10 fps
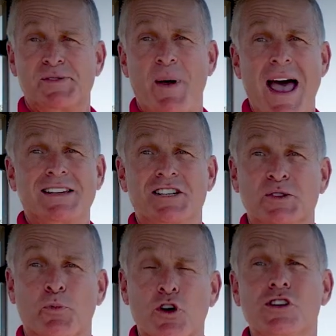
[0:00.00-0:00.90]
passed
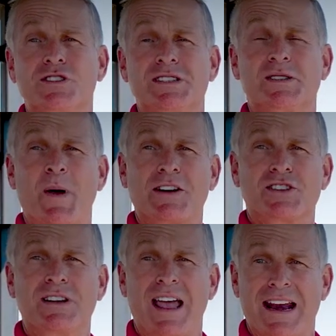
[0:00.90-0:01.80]
its pre-use
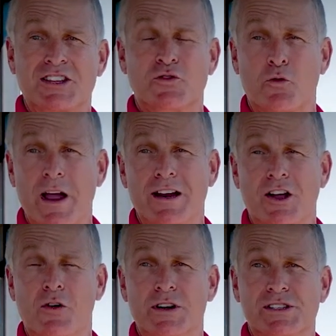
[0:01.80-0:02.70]
inspection and it's ready to
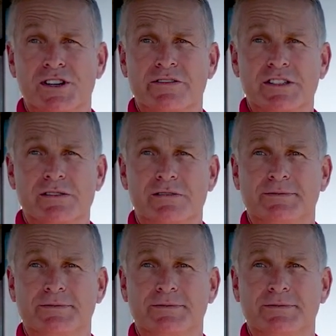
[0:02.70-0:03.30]
go into service.